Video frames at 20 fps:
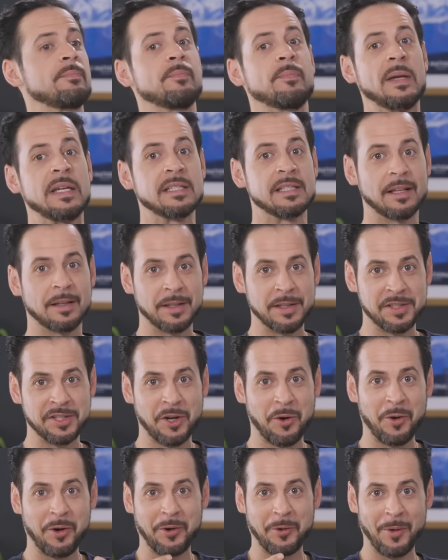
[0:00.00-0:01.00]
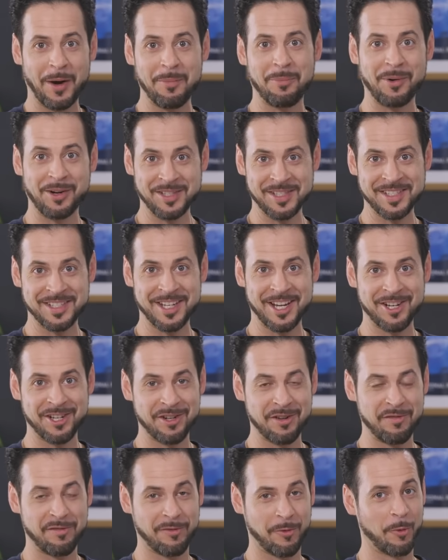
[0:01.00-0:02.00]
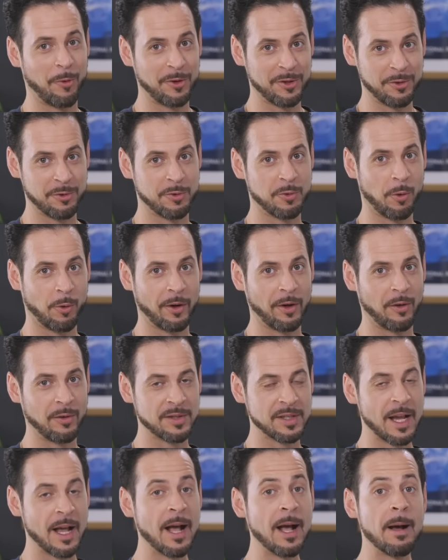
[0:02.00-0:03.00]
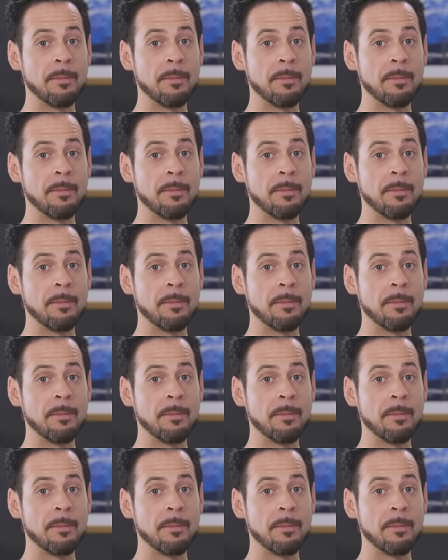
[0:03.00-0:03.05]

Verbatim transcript: basically show a great presentation for tutorials.